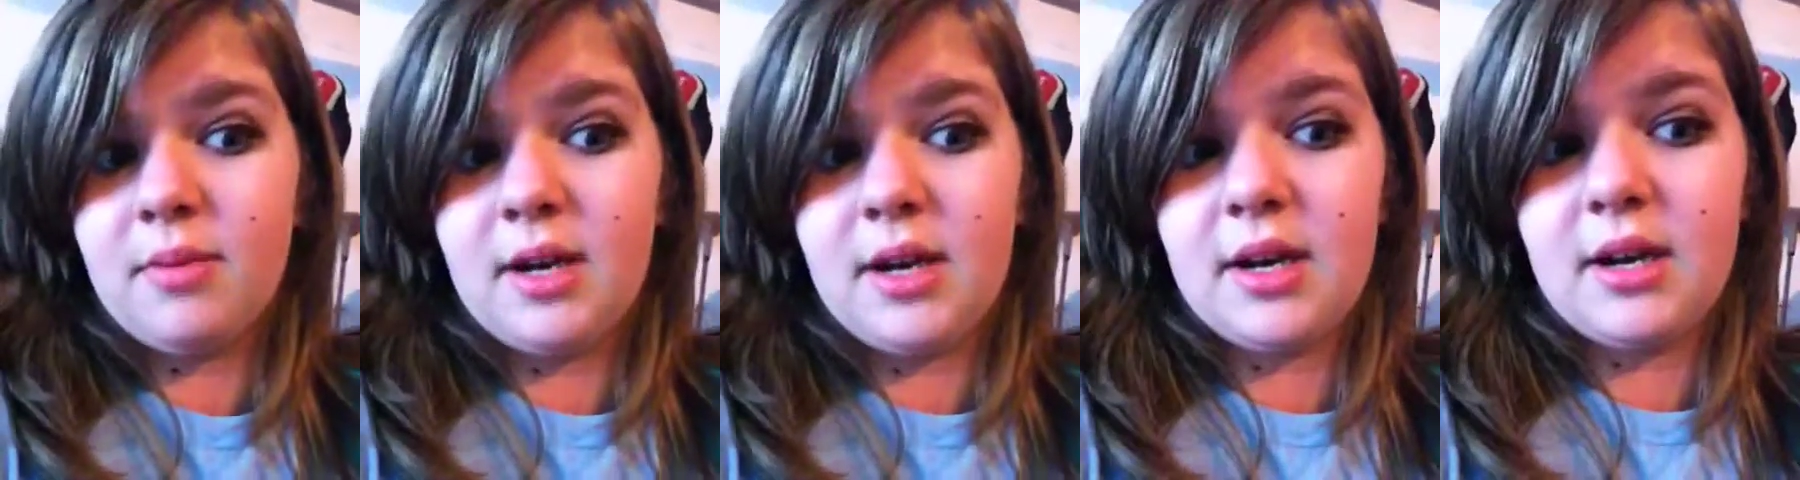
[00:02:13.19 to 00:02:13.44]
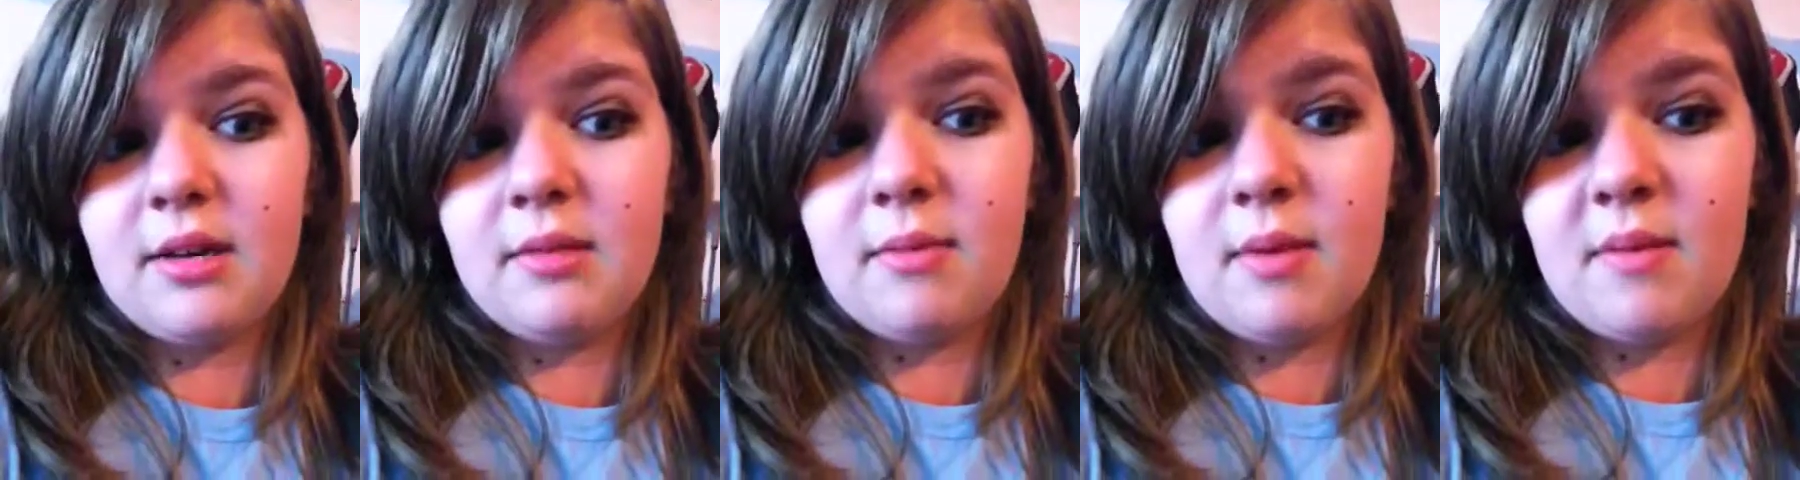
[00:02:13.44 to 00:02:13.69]
but
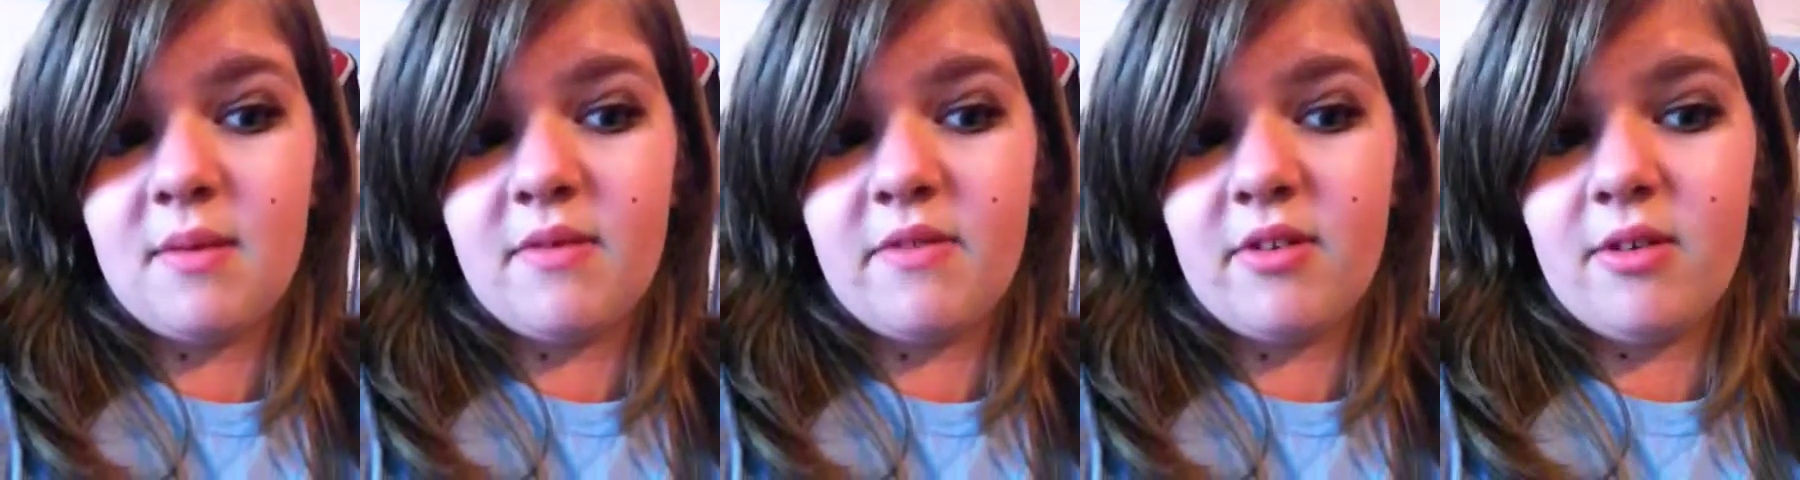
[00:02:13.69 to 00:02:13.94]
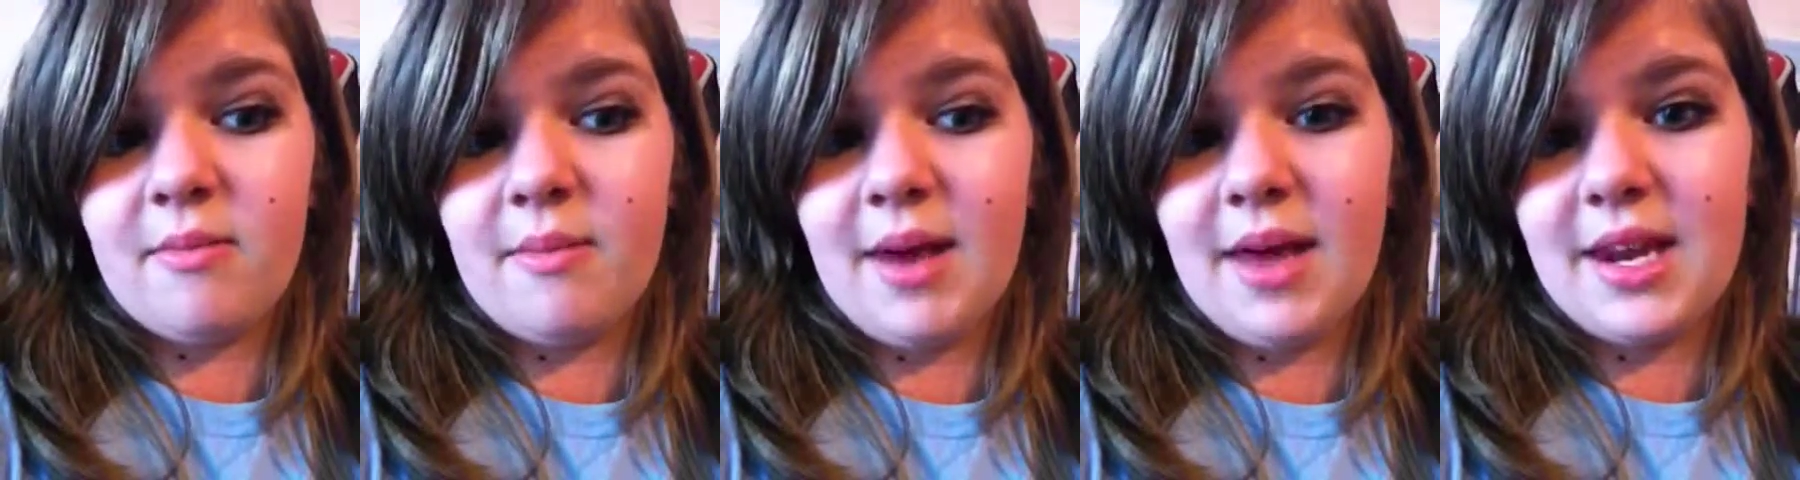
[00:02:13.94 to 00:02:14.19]
it didn't make me
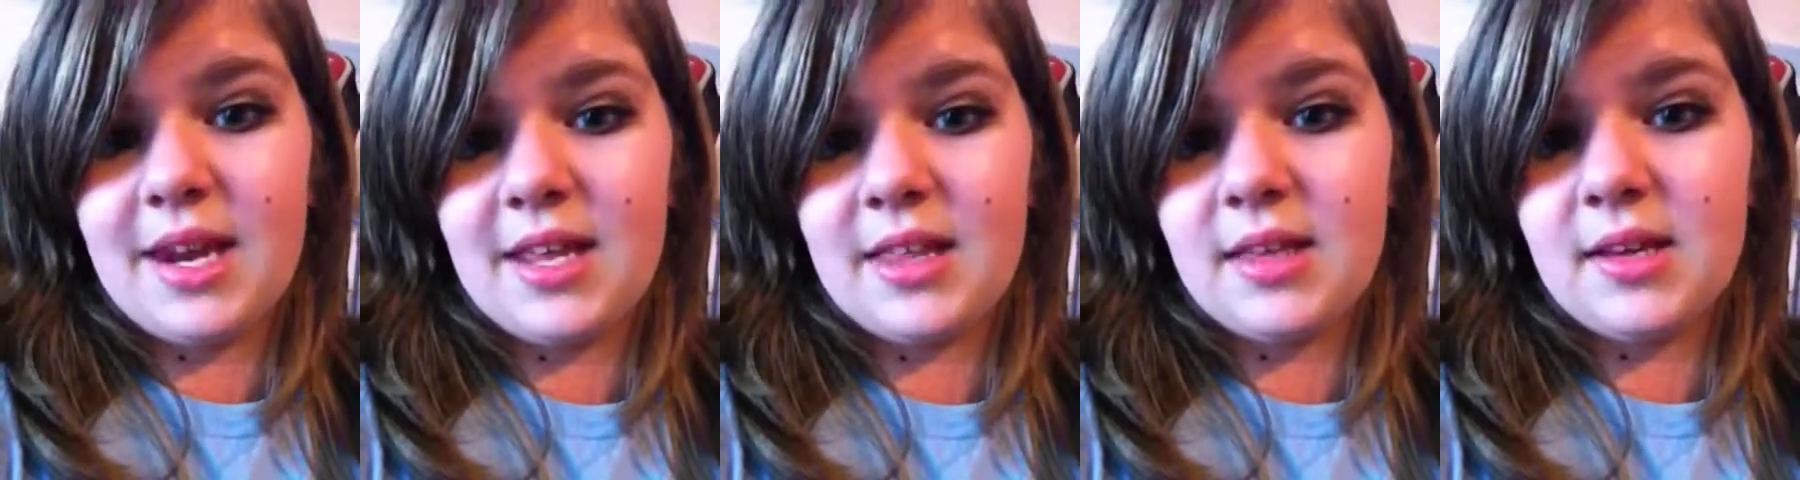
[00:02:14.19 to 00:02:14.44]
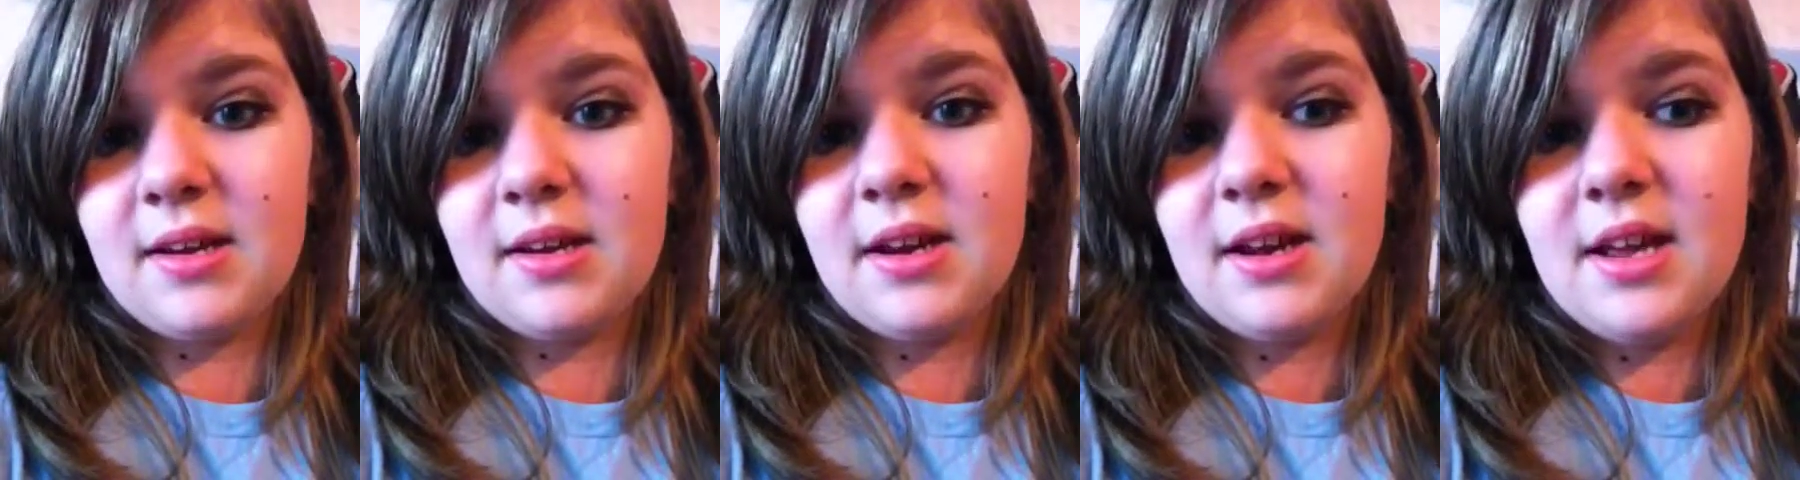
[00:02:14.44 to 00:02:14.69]
feel bad
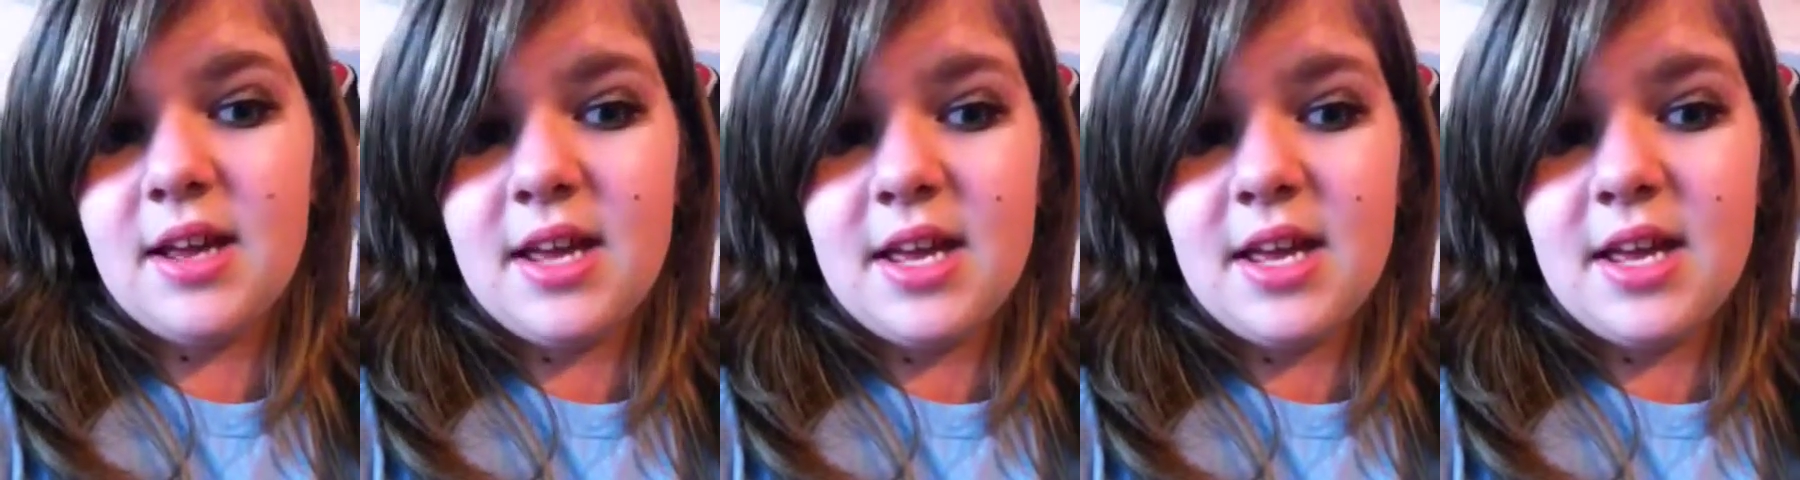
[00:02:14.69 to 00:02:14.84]
either.